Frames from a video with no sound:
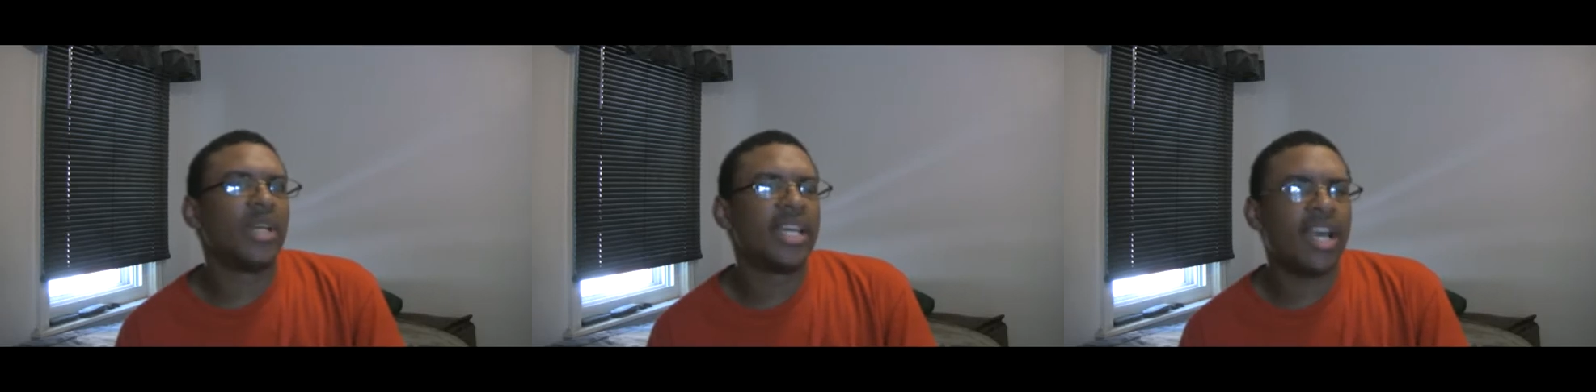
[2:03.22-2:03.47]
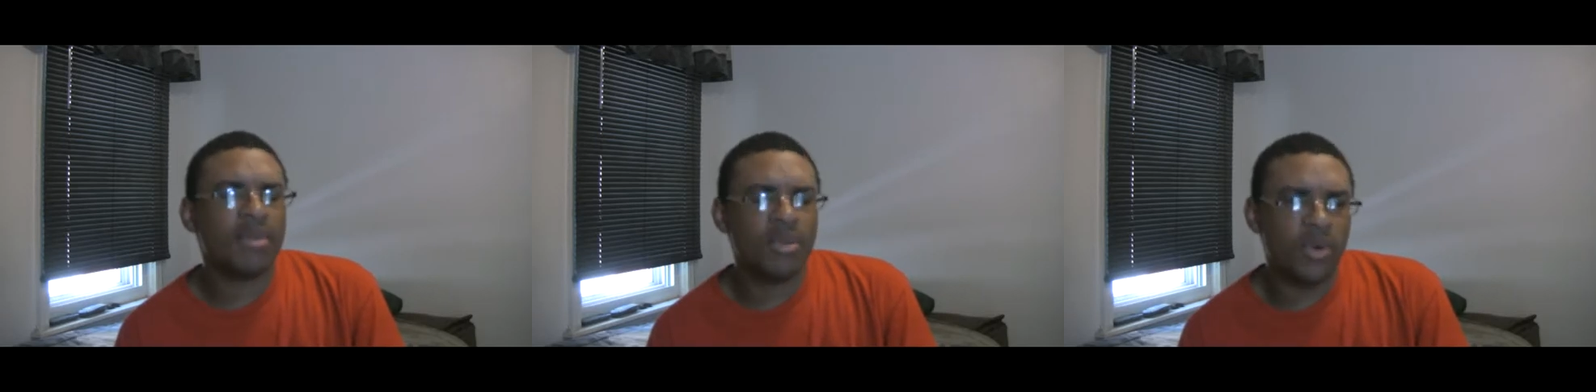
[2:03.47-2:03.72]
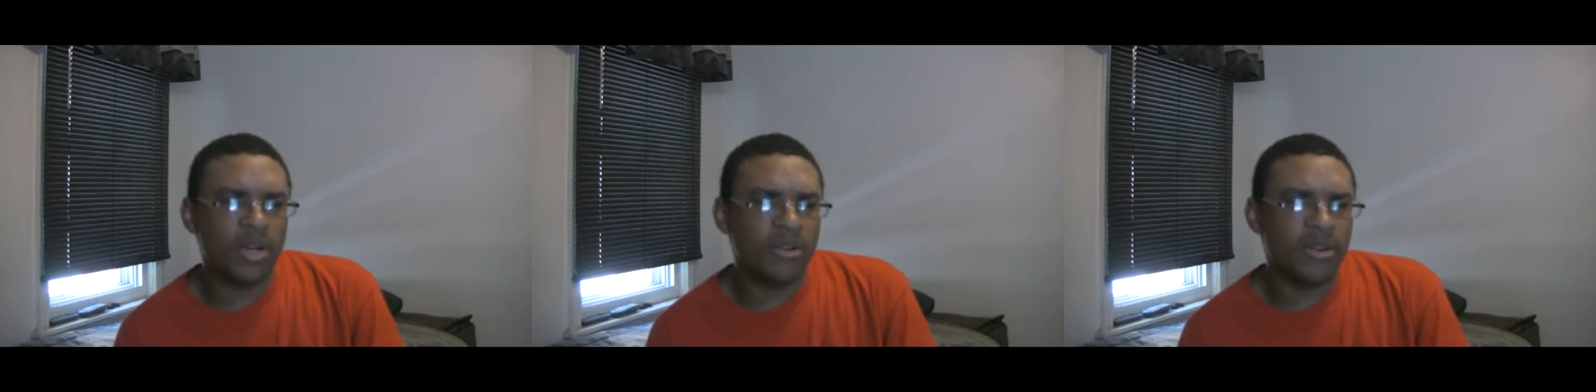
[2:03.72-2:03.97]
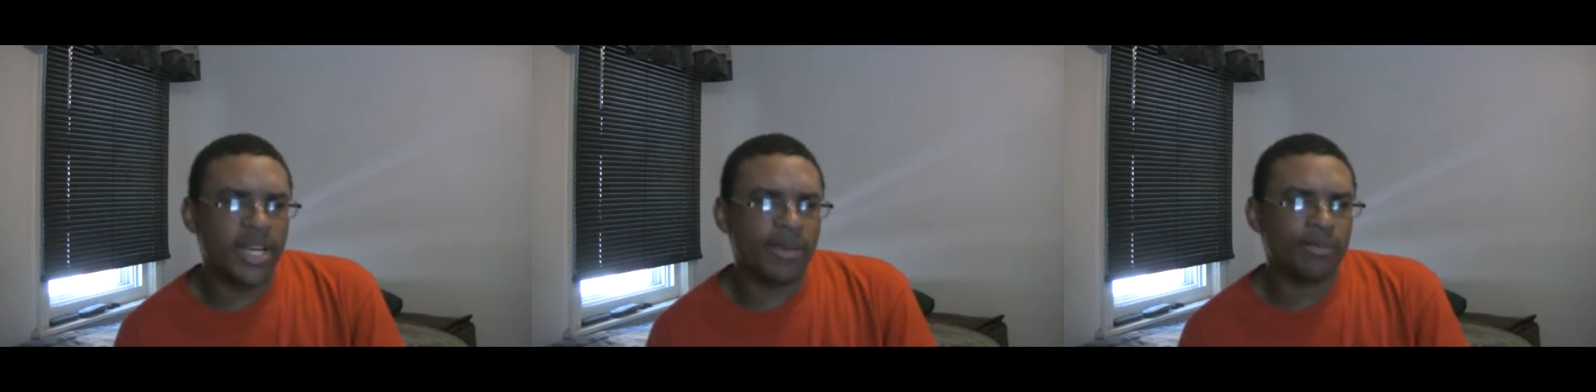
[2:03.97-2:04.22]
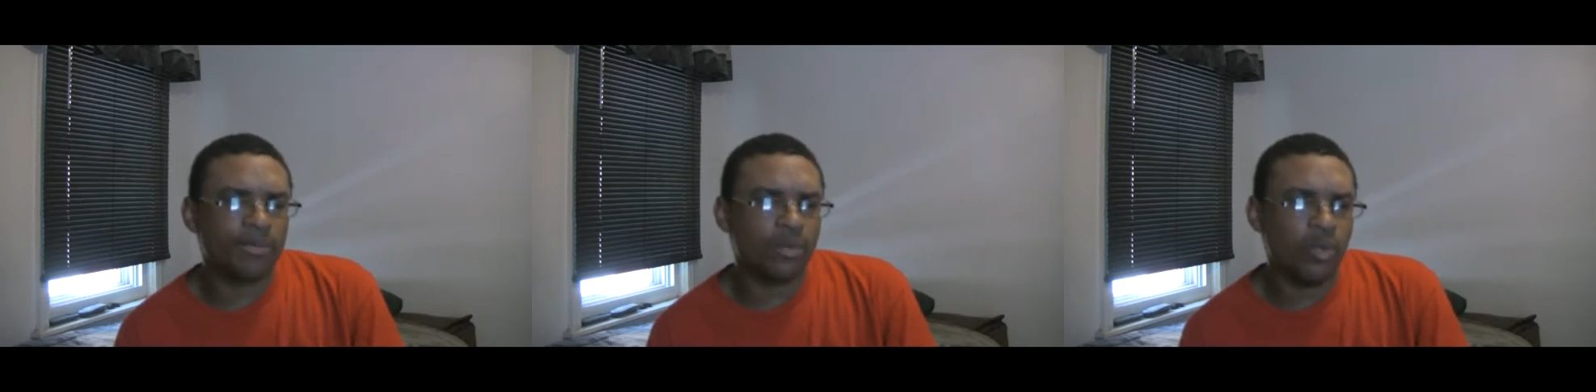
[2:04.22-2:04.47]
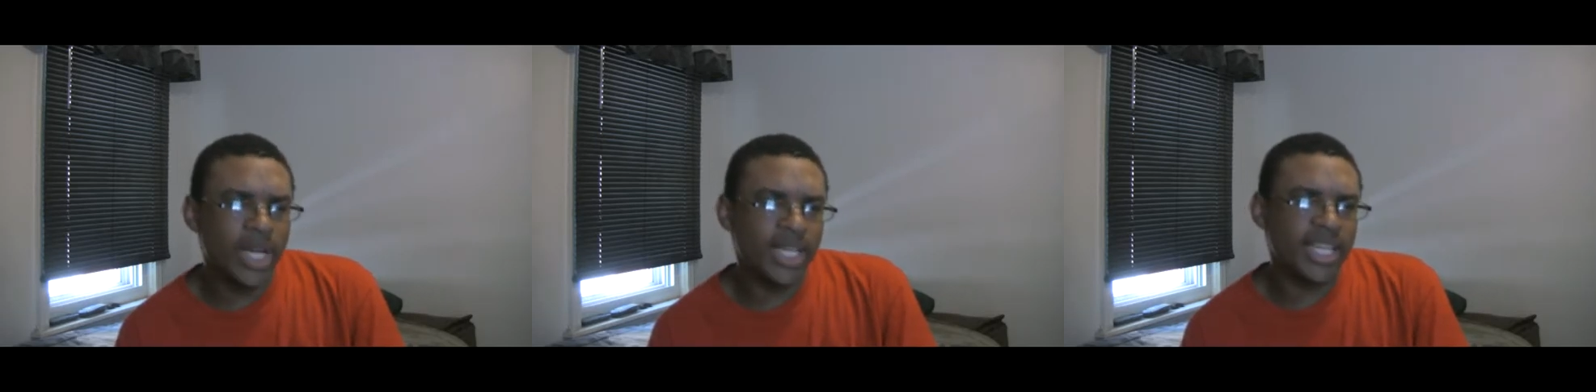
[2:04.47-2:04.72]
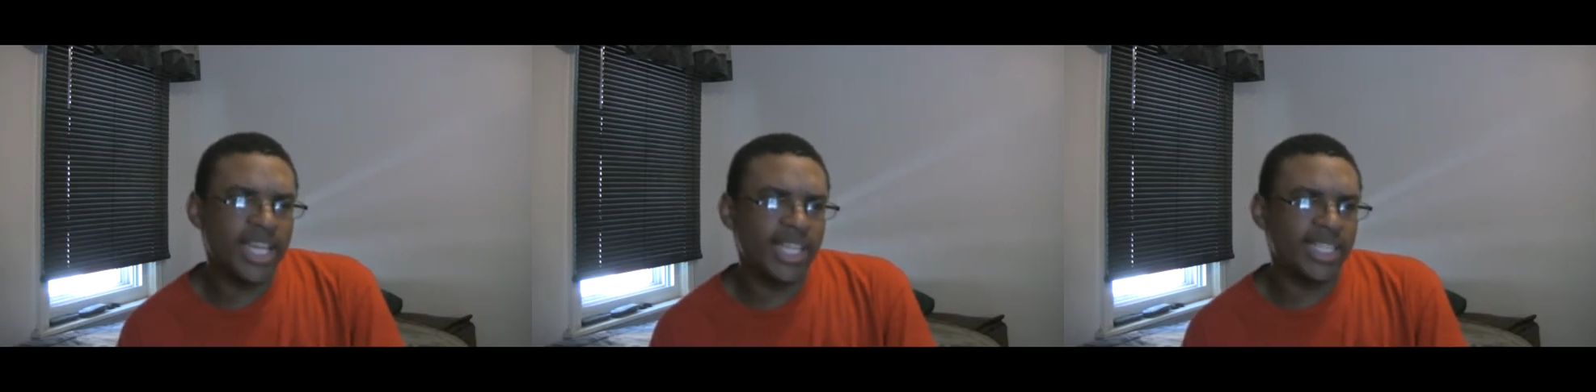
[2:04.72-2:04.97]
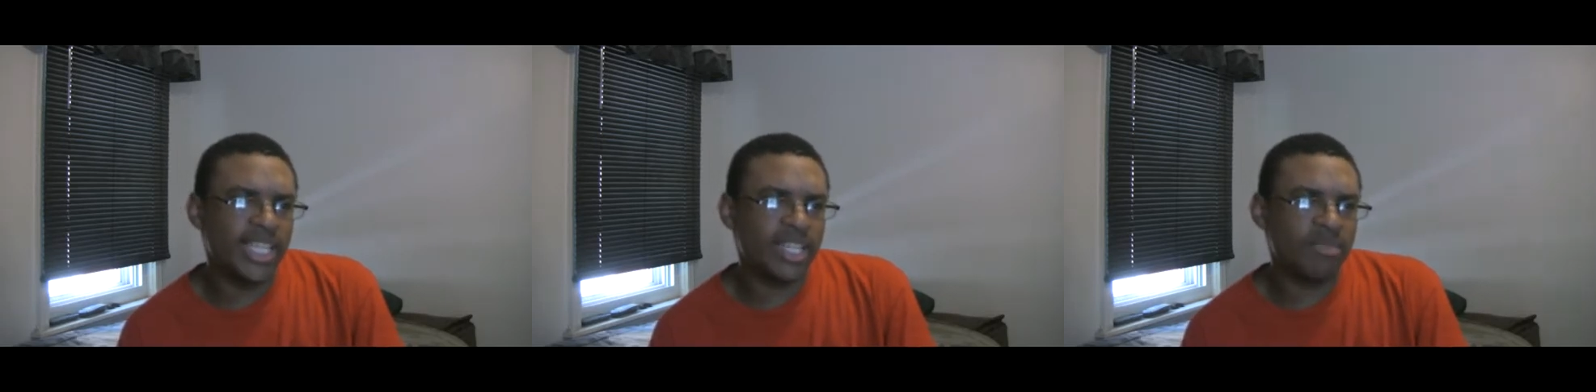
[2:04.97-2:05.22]
it got me wondering, when
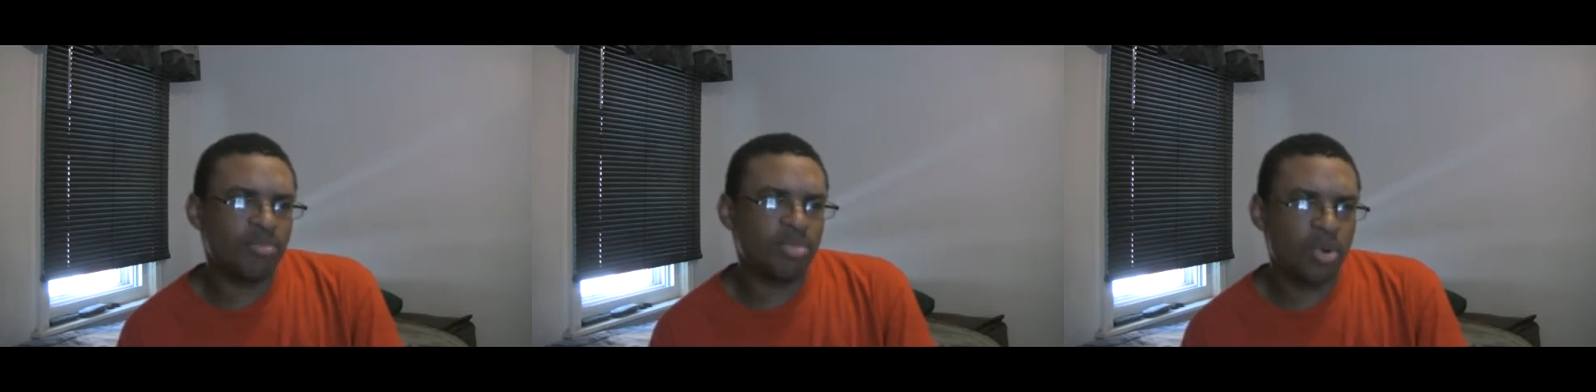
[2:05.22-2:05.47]
is it